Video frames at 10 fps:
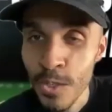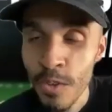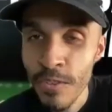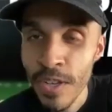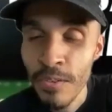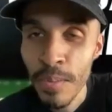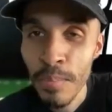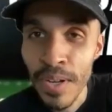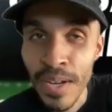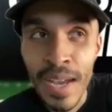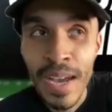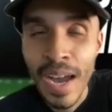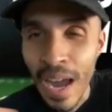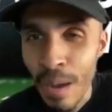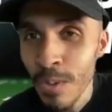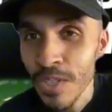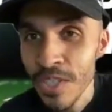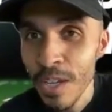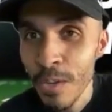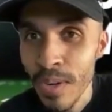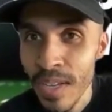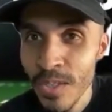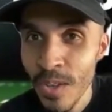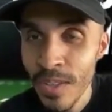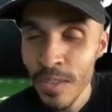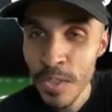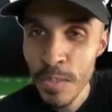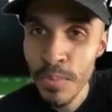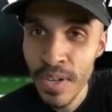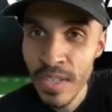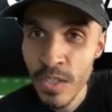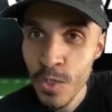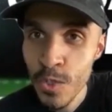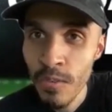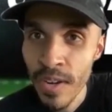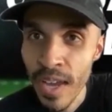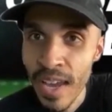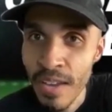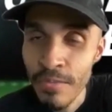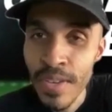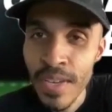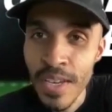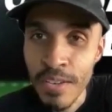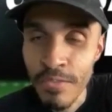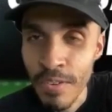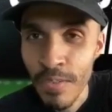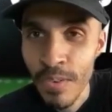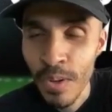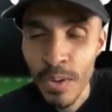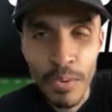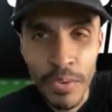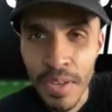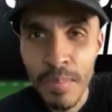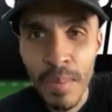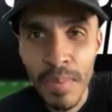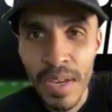to cut you off, Avery, but I was shocked when I saw the spread is 12.5 in favor of Notre Dame.